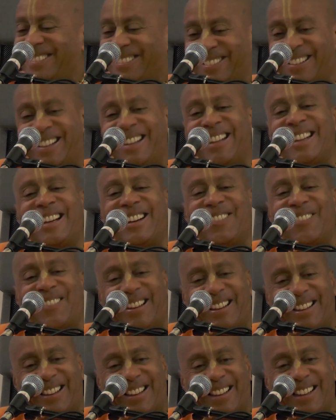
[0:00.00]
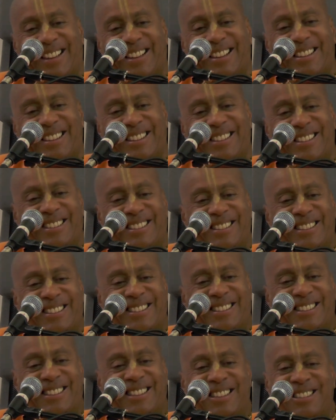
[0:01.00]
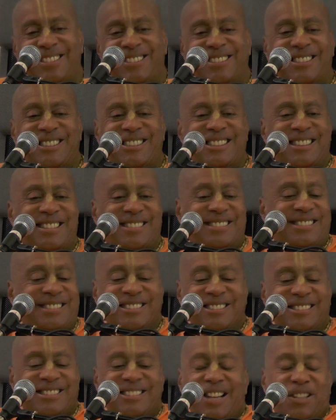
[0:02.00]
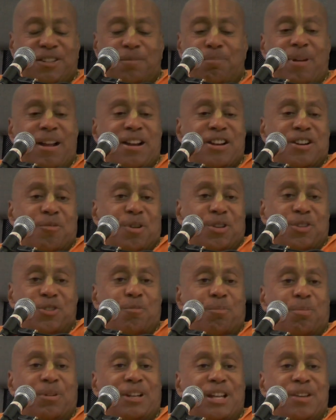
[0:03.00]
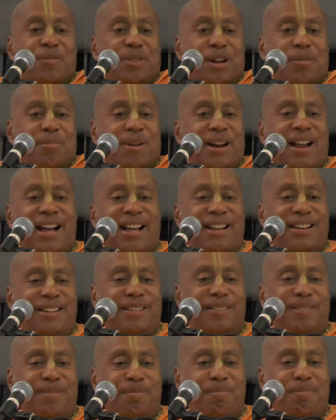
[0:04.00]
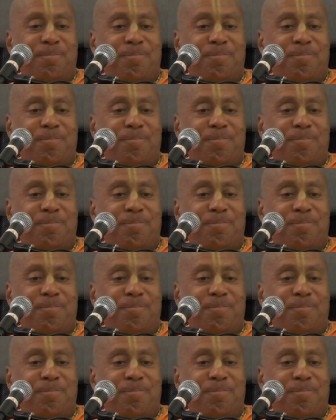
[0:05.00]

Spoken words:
What do you think about it? Krishna, not depending on whether you believe in him or not.